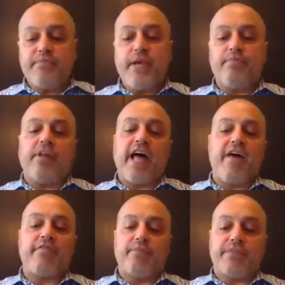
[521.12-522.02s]
these
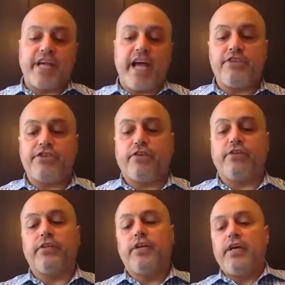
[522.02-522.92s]
people have the
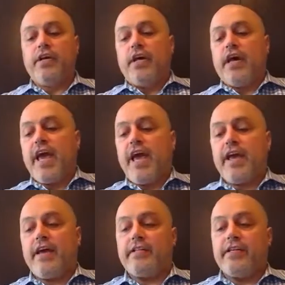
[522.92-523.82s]
potential.
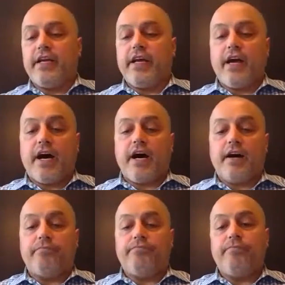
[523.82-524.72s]
And
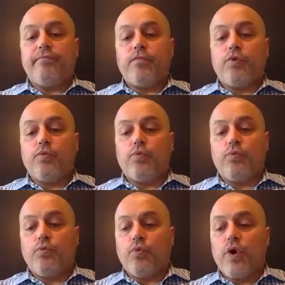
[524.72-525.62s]

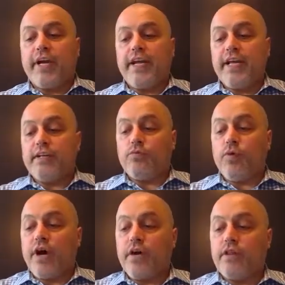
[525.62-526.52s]

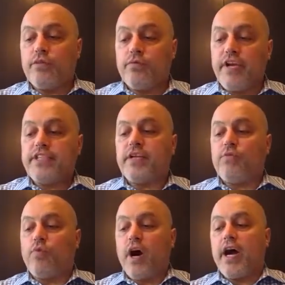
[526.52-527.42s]
the
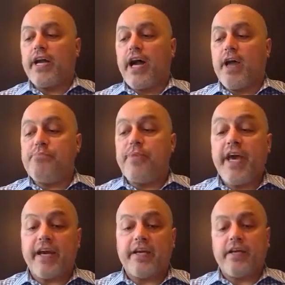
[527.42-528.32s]
reason why
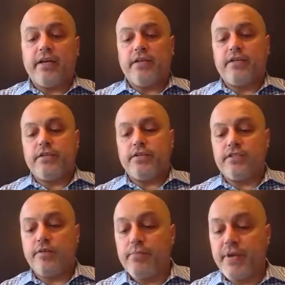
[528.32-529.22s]
I picked,
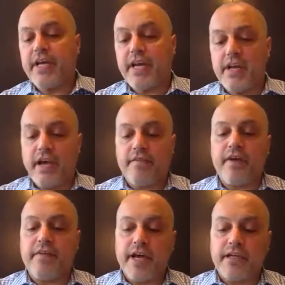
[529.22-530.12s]
so I
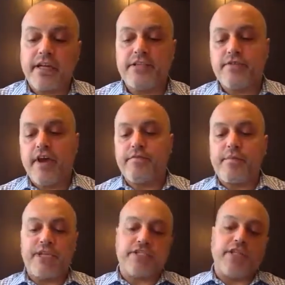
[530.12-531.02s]

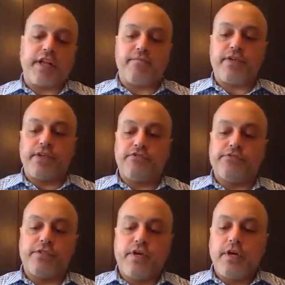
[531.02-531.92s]
haven't mentioned that I've
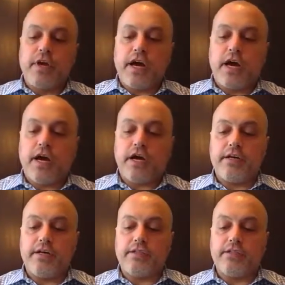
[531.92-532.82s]
used
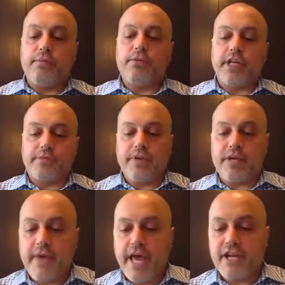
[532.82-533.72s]

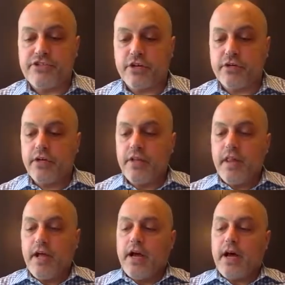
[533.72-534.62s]
DoubleClick Bid Manager